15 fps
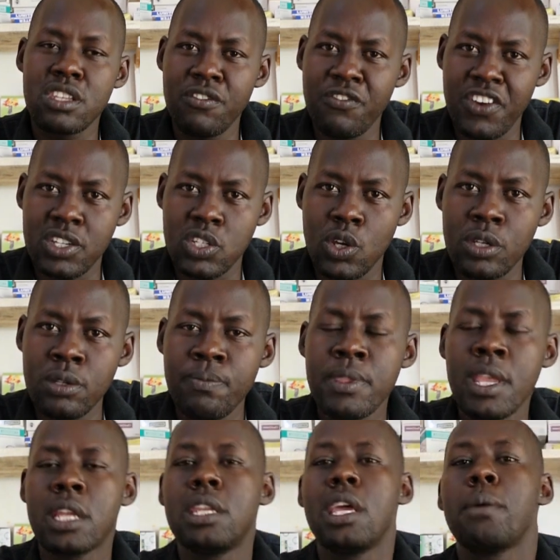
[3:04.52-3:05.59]
infections,
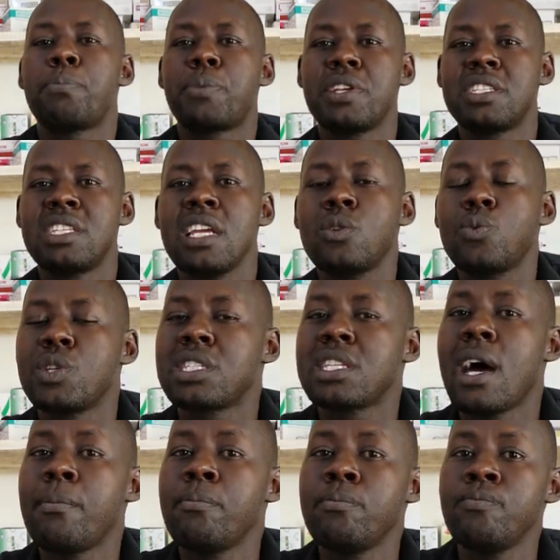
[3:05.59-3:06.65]
they present with
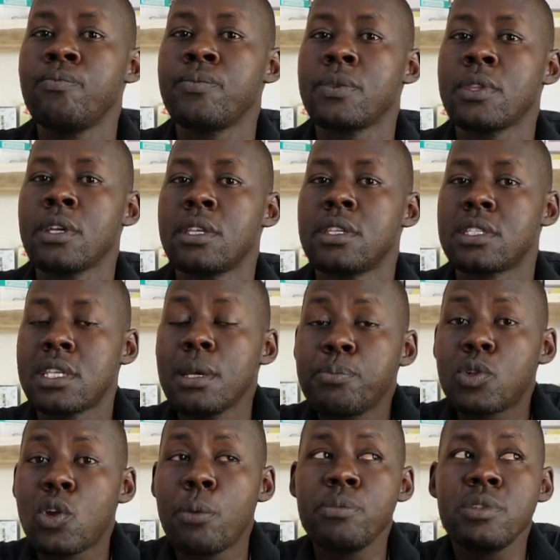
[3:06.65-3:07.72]
some
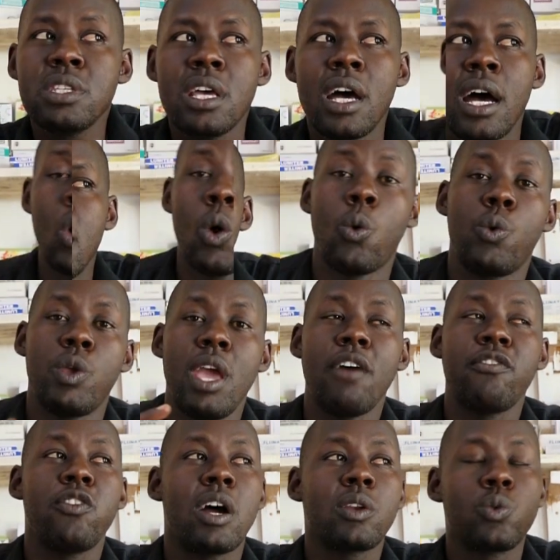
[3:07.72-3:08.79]
symptoms. We
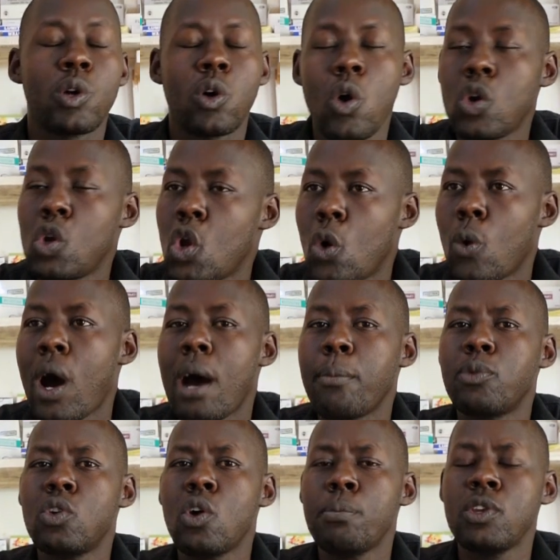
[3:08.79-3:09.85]
have what we call lower
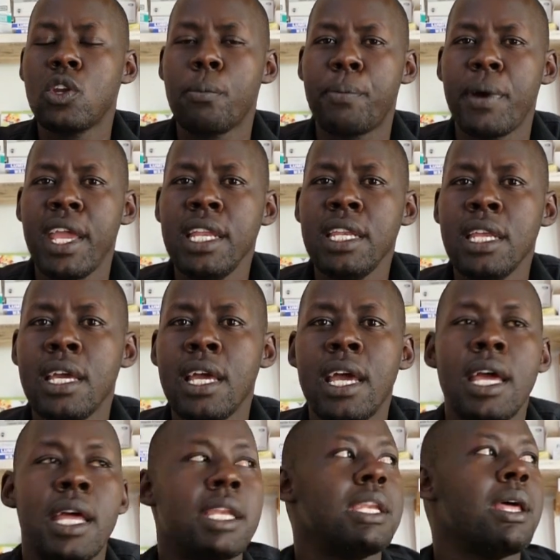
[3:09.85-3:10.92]
abdominal pain,
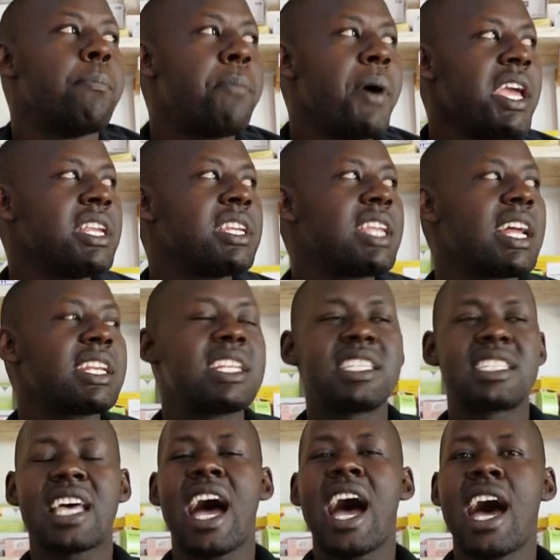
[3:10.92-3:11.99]
the pain that
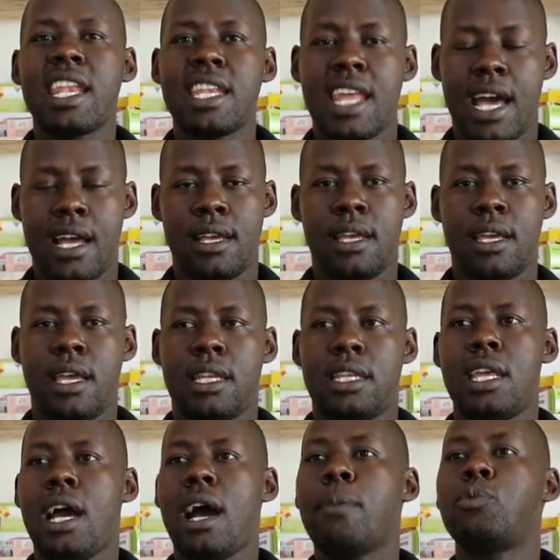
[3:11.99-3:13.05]
is under
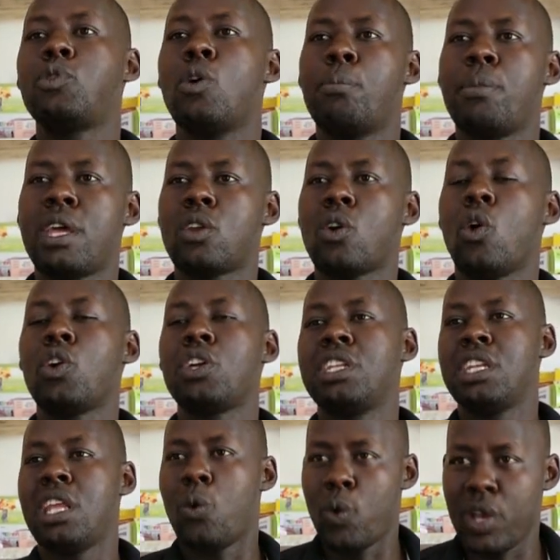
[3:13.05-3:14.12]
the abdomen or
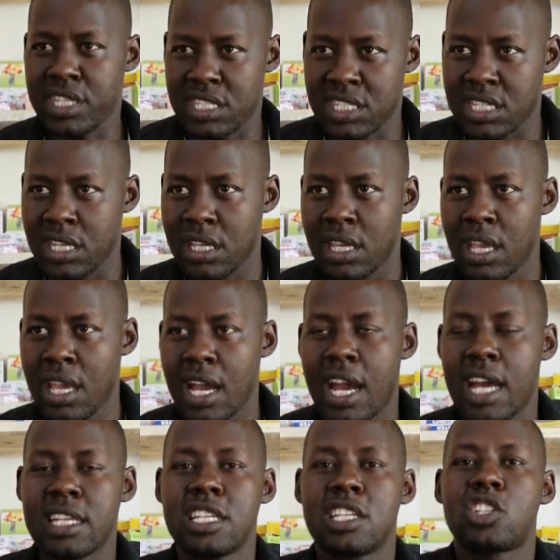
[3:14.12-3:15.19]
in the waist.
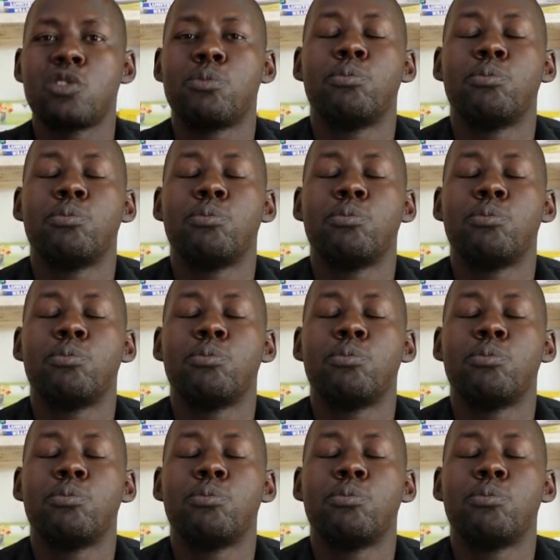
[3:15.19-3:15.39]
And